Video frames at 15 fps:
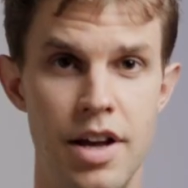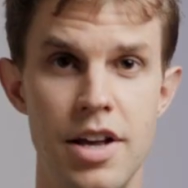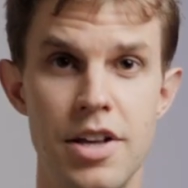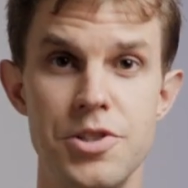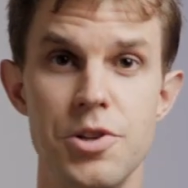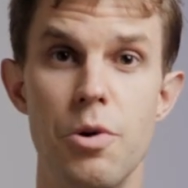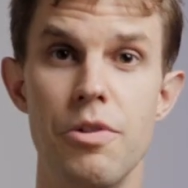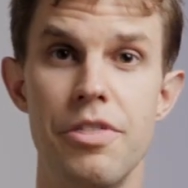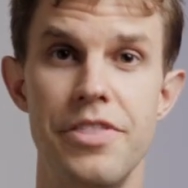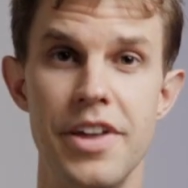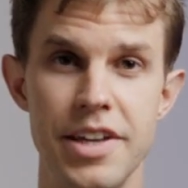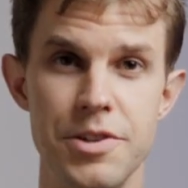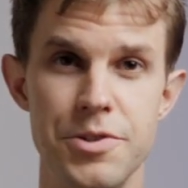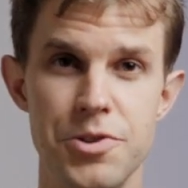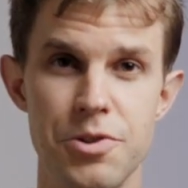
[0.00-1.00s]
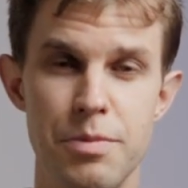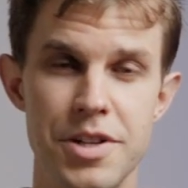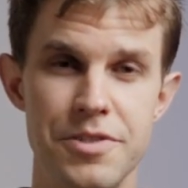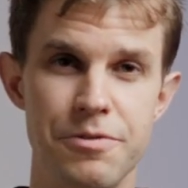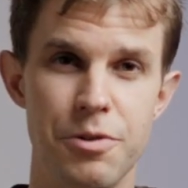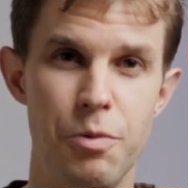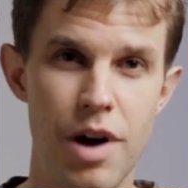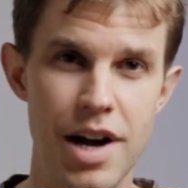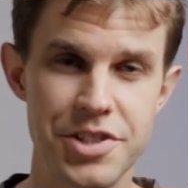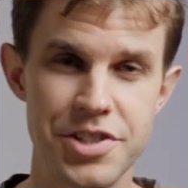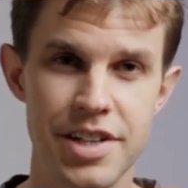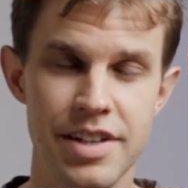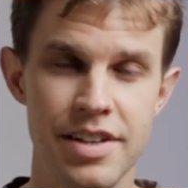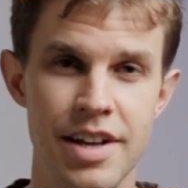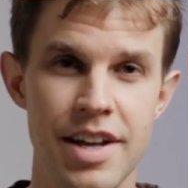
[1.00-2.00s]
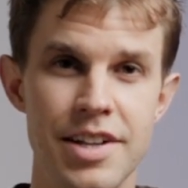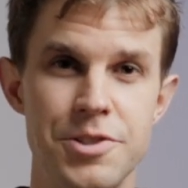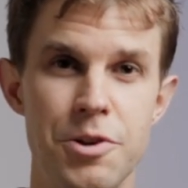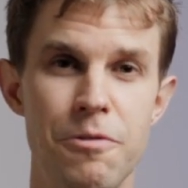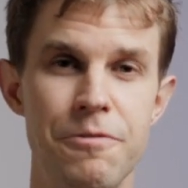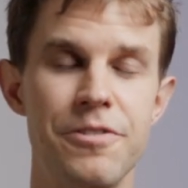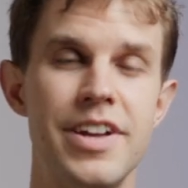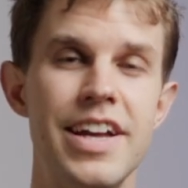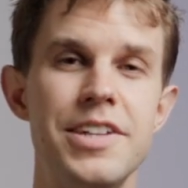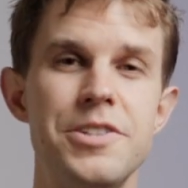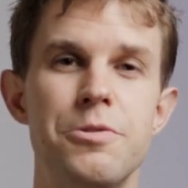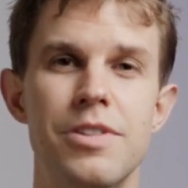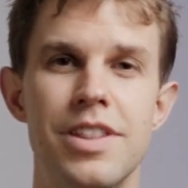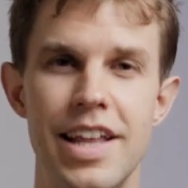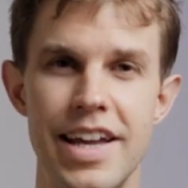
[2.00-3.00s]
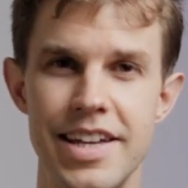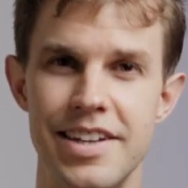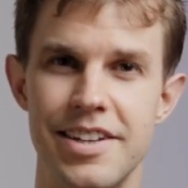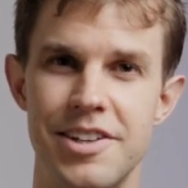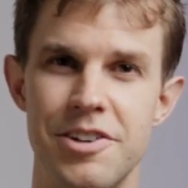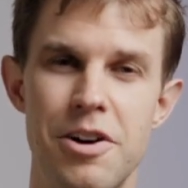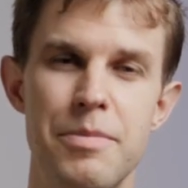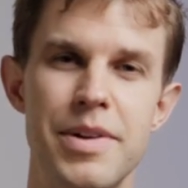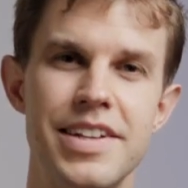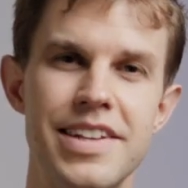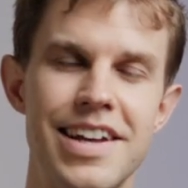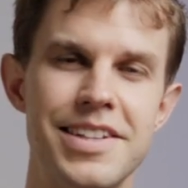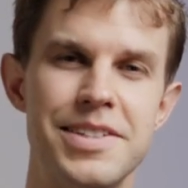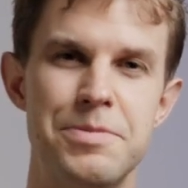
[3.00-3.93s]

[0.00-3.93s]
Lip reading: So thank you so much for watching. Don't forget to like, comment, and